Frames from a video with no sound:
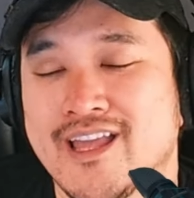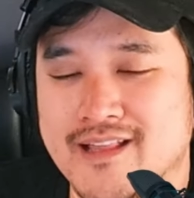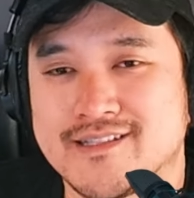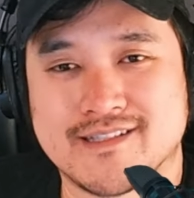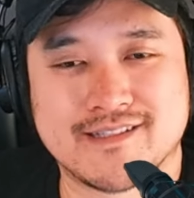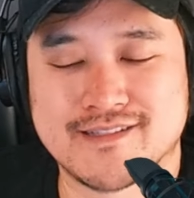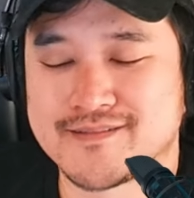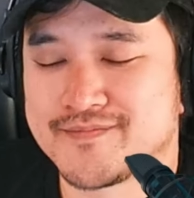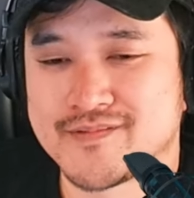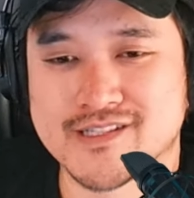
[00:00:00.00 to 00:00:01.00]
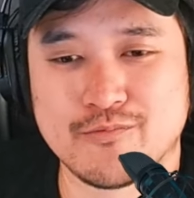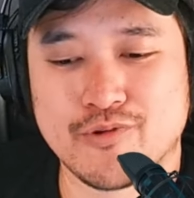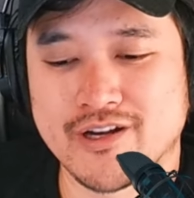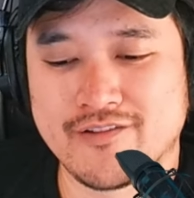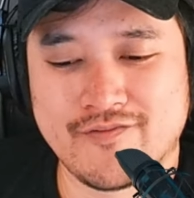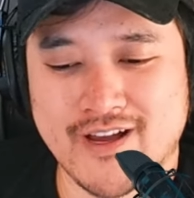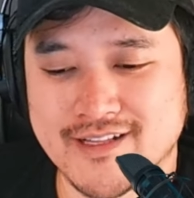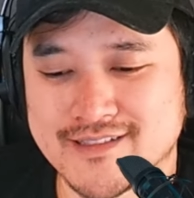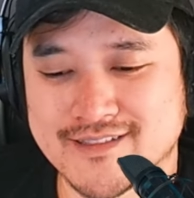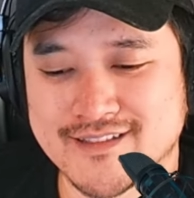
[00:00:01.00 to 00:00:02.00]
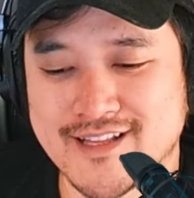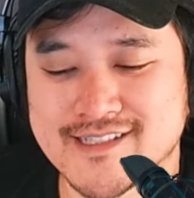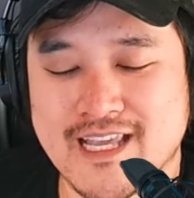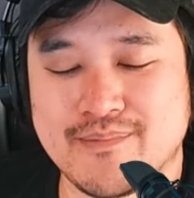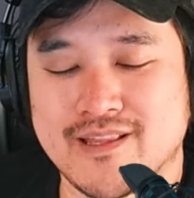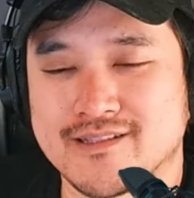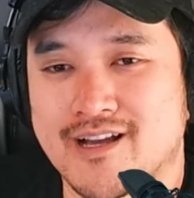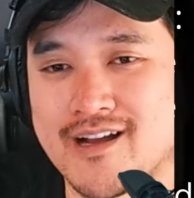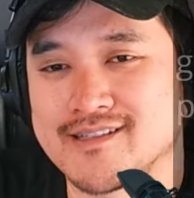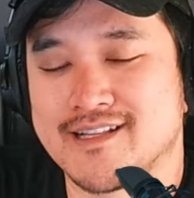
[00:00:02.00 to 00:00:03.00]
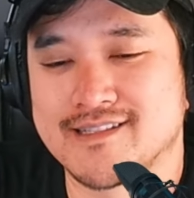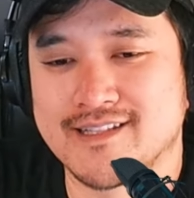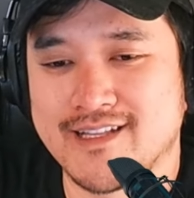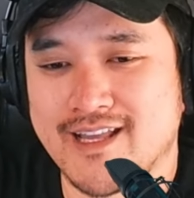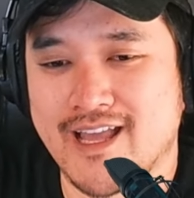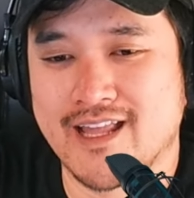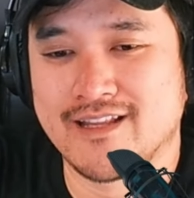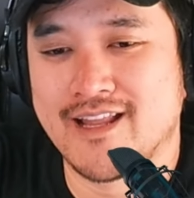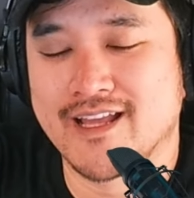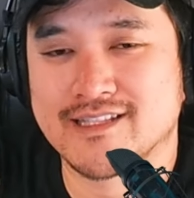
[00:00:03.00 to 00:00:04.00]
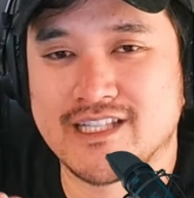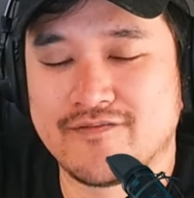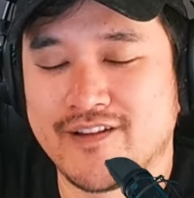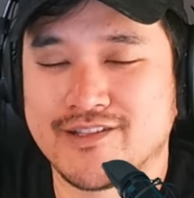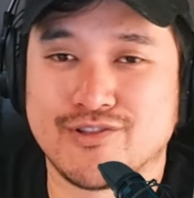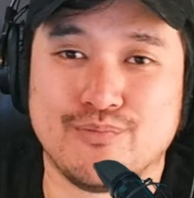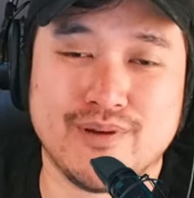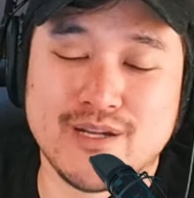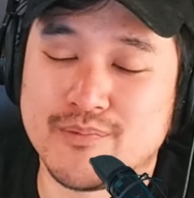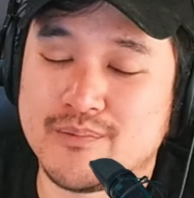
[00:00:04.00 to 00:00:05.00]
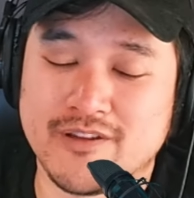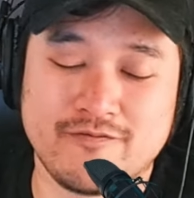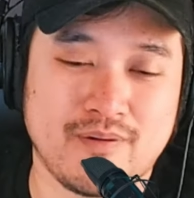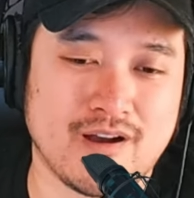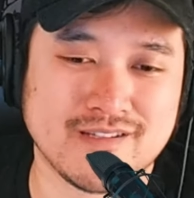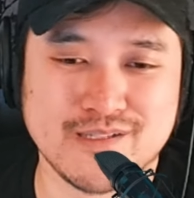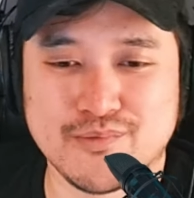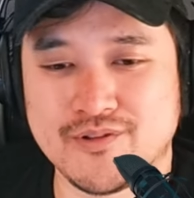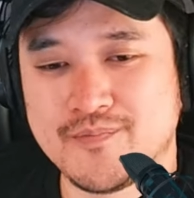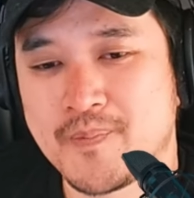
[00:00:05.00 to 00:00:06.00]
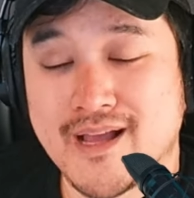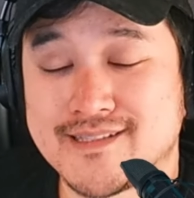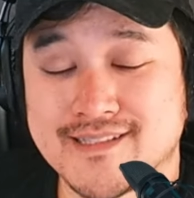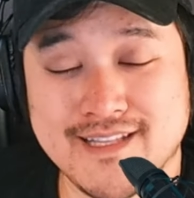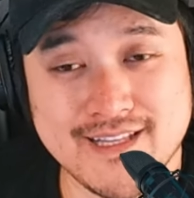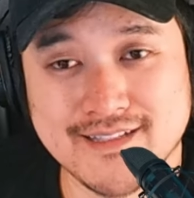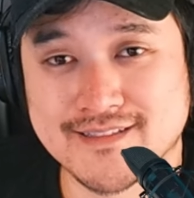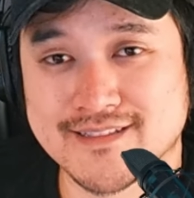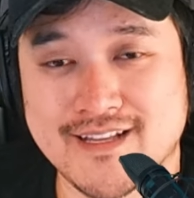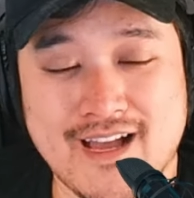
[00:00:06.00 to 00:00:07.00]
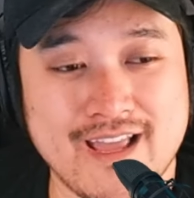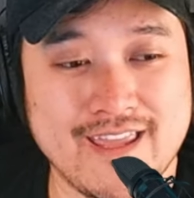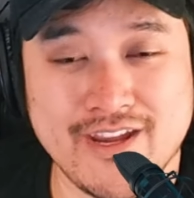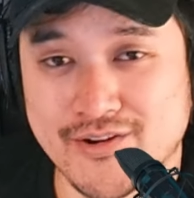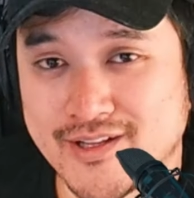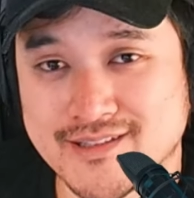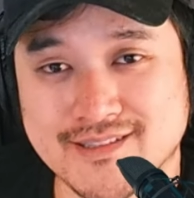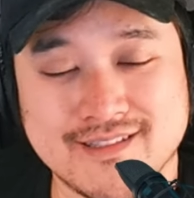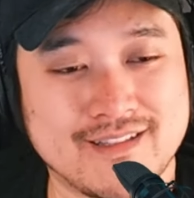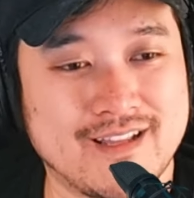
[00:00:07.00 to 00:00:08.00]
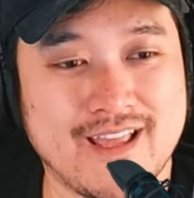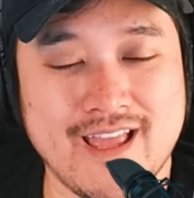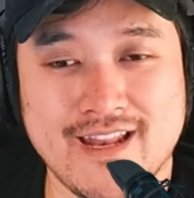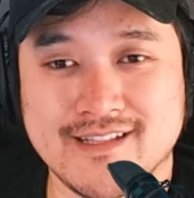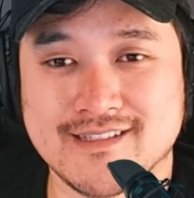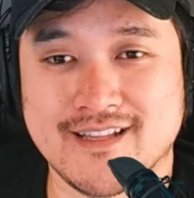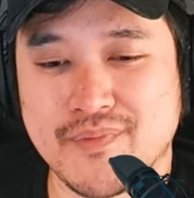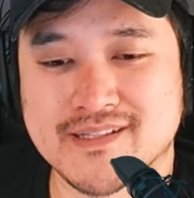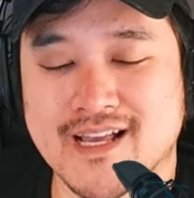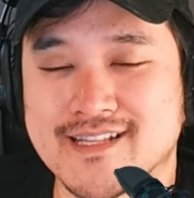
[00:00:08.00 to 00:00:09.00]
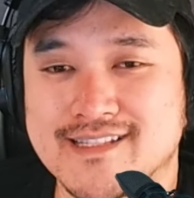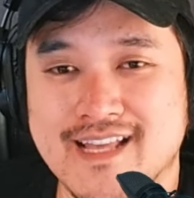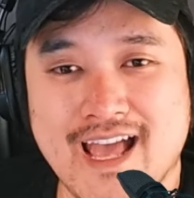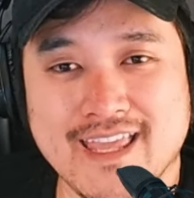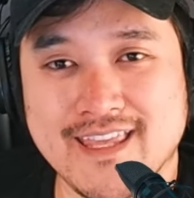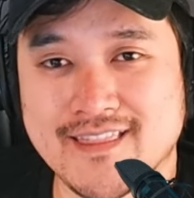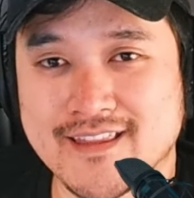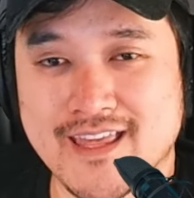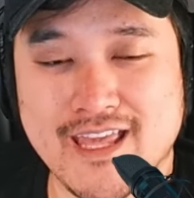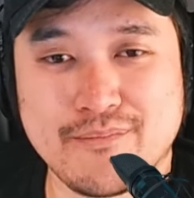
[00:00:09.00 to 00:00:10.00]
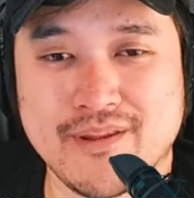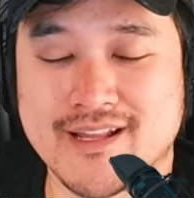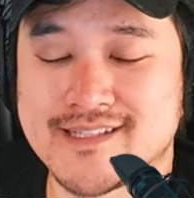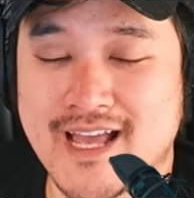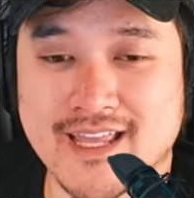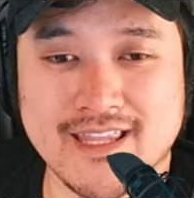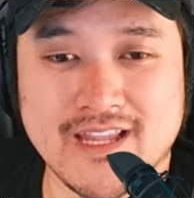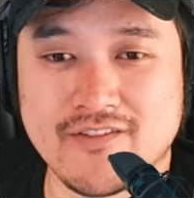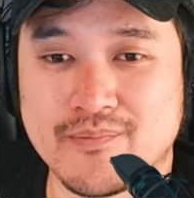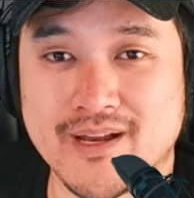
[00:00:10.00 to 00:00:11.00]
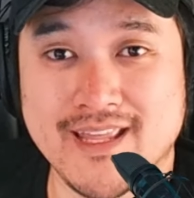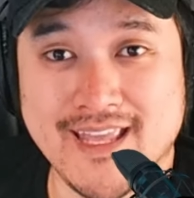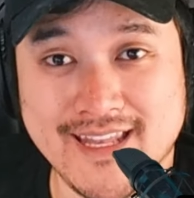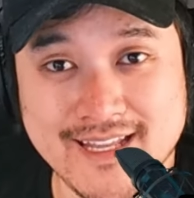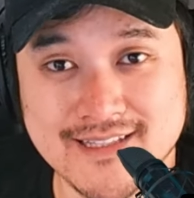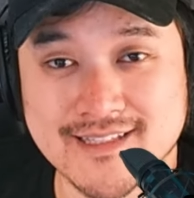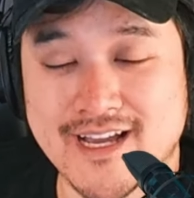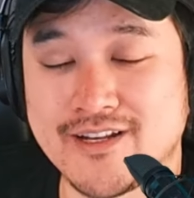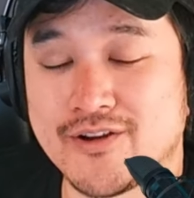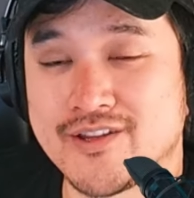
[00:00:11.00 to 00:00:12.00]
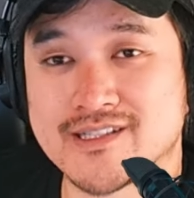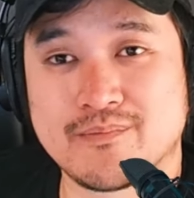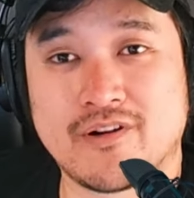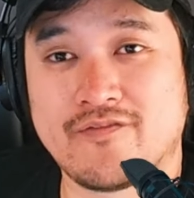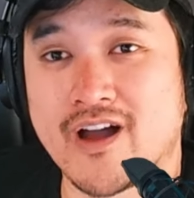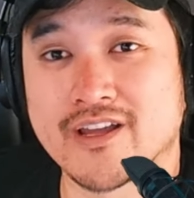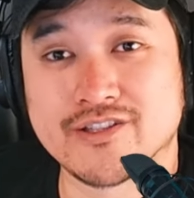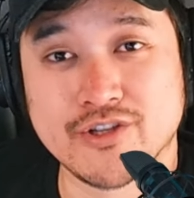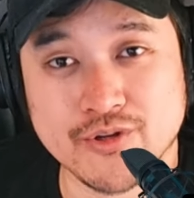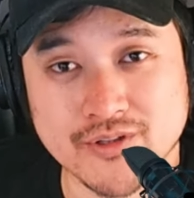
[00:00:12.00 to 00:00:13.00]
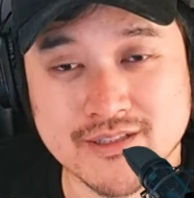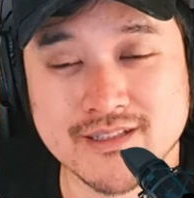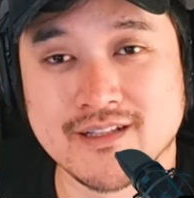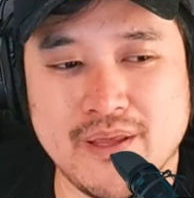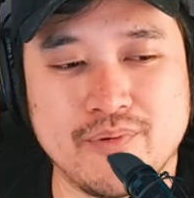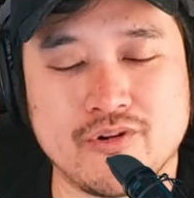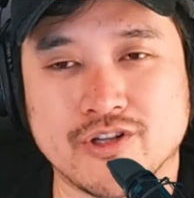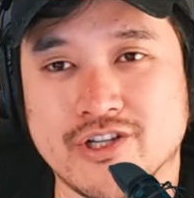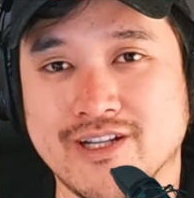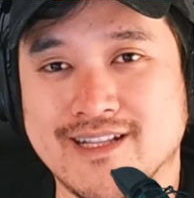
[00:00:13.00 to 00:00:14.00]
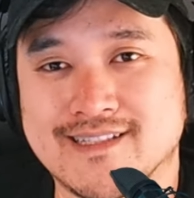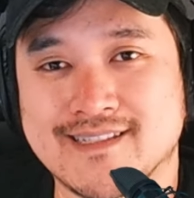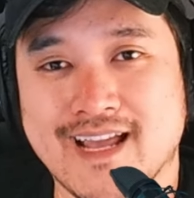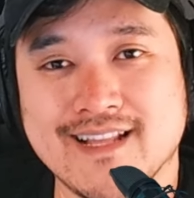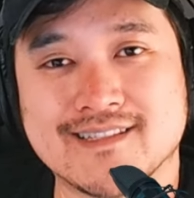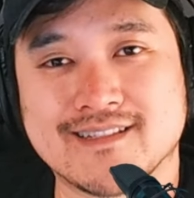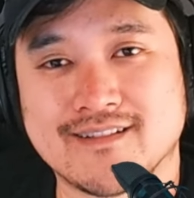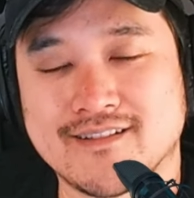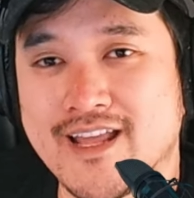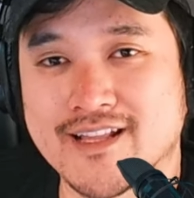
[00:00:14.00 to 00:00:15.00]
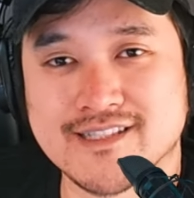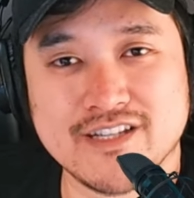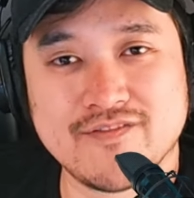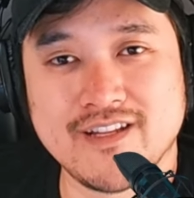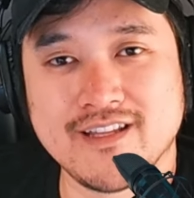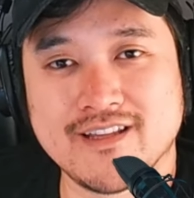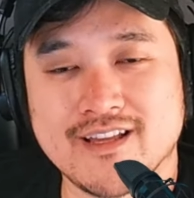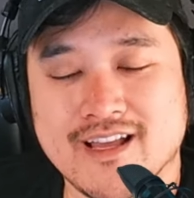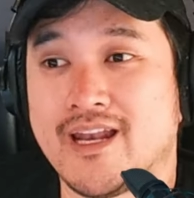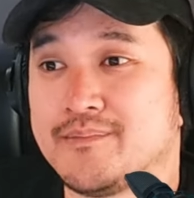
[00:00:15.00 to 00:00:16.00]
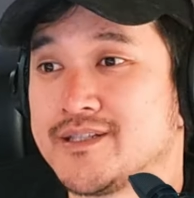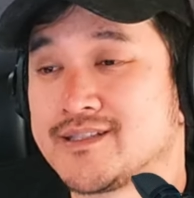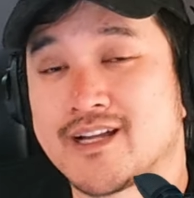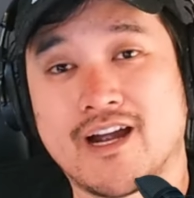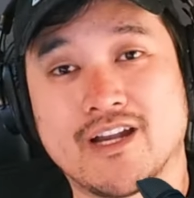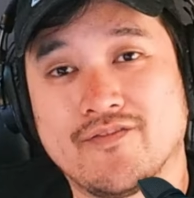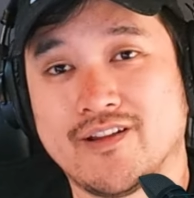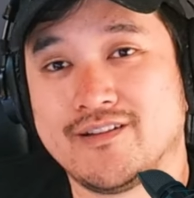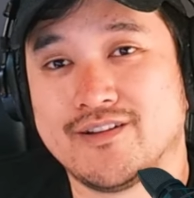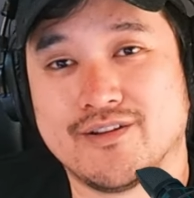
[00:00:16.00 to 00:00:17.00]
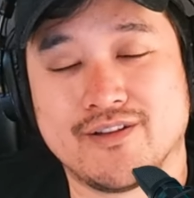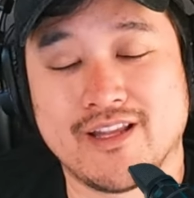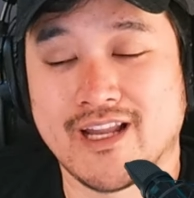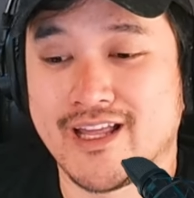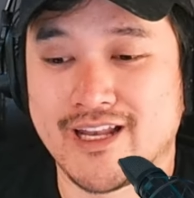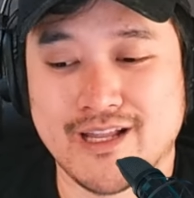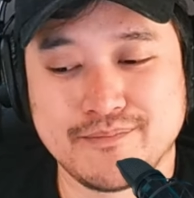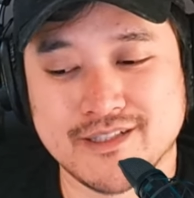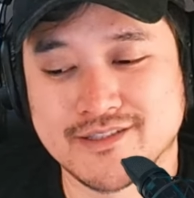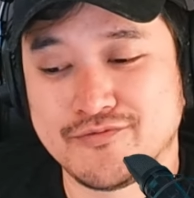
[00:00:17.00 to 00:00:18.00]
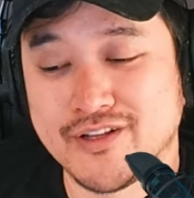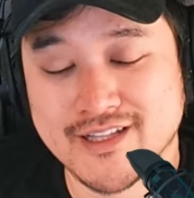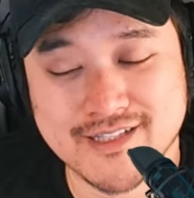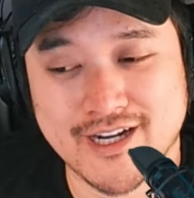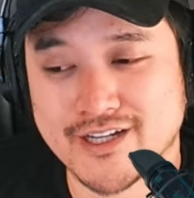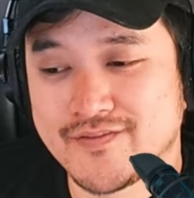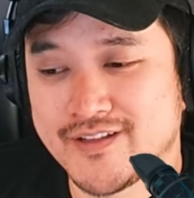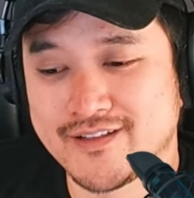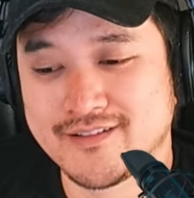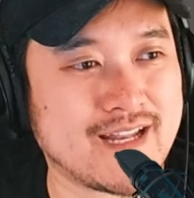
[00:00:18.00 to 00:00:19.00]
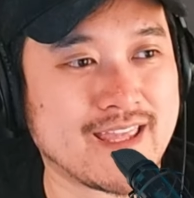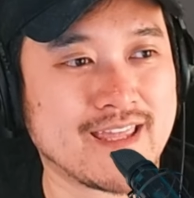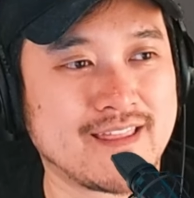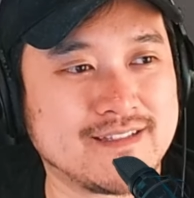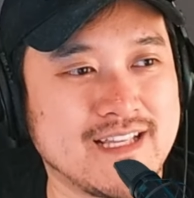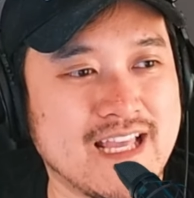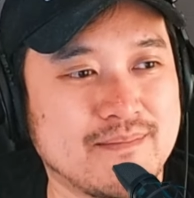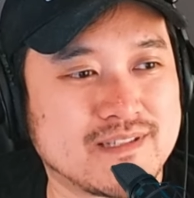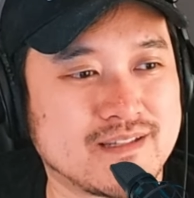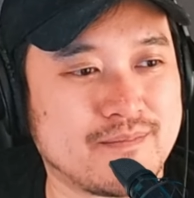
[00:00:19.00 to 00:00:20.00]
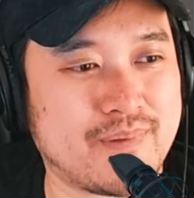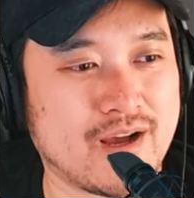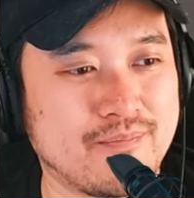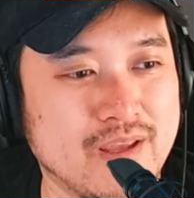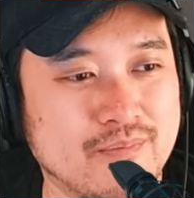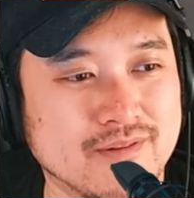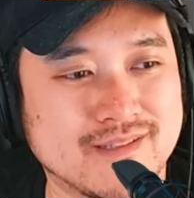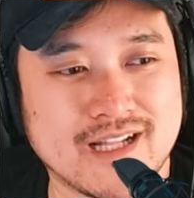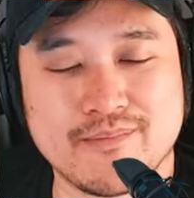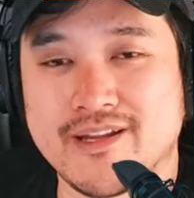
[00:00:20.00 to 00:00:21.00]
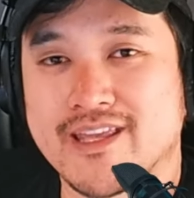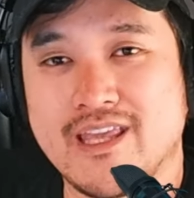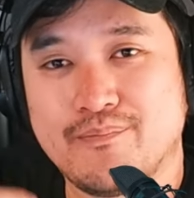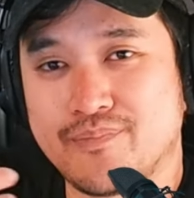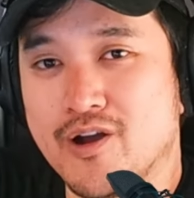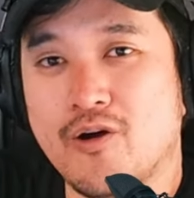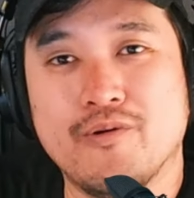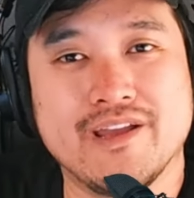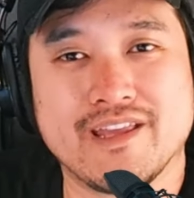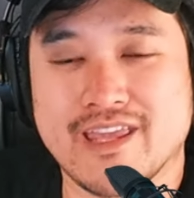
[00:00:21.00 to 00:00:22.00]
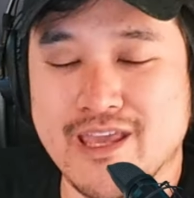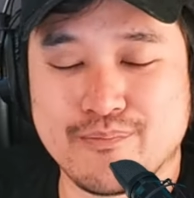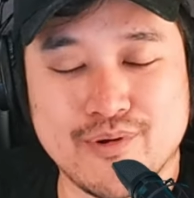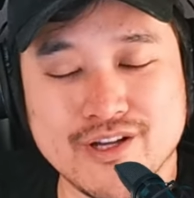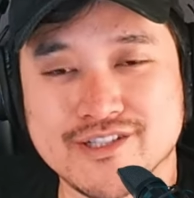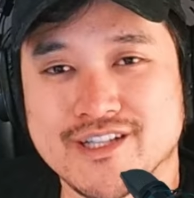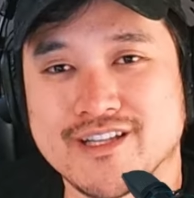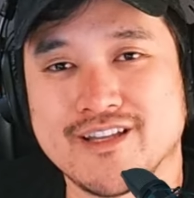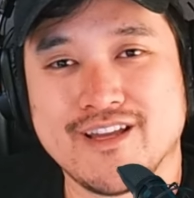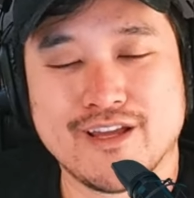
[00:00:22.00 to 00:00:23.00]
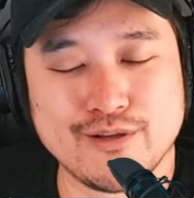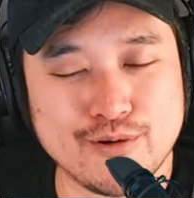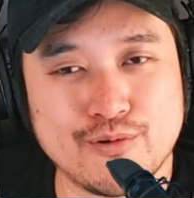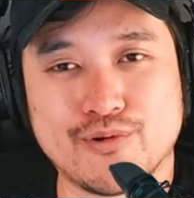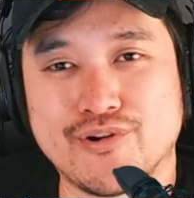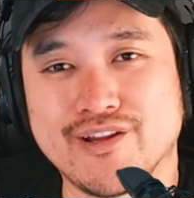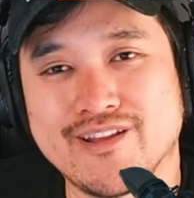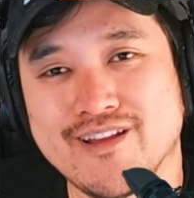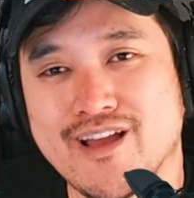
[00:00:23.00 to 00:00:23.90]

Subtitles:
And just some word of advice, let's keep the toxicity and negativity to a minimum if possible. I see it, I hear it, and it's besides attacking the game and attacking everybody in it, I know there's some provocateurs, people who are trying to incite negativity, and I'm just tired of it, you know, and I'm just really tired of it. And I get the DMs about people telling me to keep going and keep pushing, and don't worry,